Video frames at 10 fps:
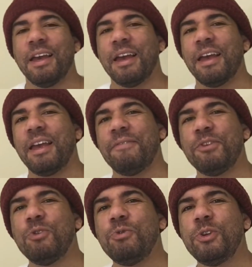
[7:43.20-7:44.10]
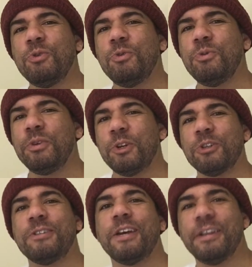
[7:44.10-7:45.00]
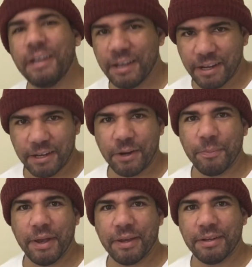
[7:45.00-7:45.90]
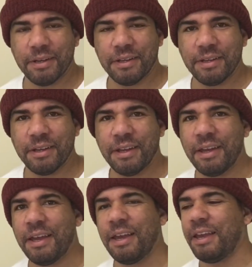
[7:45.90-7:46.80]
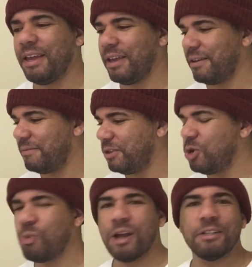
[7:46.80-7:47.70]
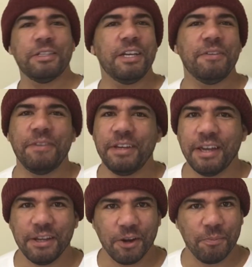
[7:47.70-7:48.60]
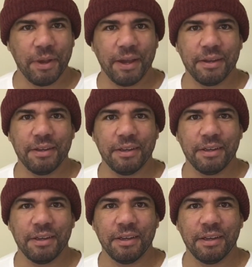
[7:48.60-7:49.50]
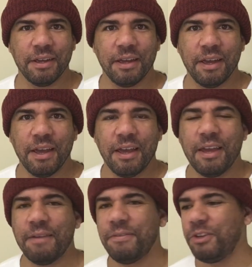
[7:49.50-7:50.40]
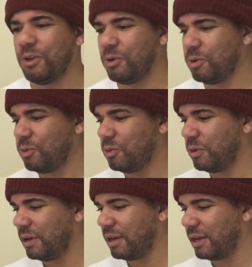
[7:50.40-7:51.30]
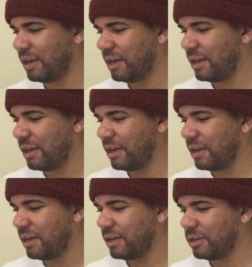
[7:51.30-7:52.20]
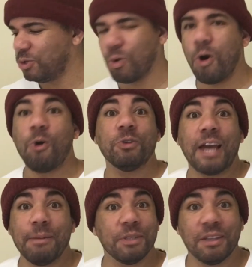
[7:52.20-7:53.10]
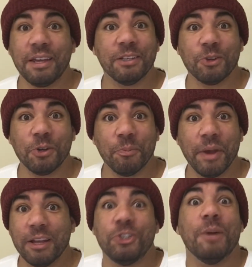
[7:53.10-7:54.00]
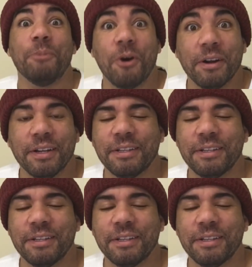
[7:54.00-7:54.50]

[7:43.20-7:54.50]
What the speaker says: If you do your studying in your bed, if you watch TV in your bed, if you do all types of things on your bed, jump on it,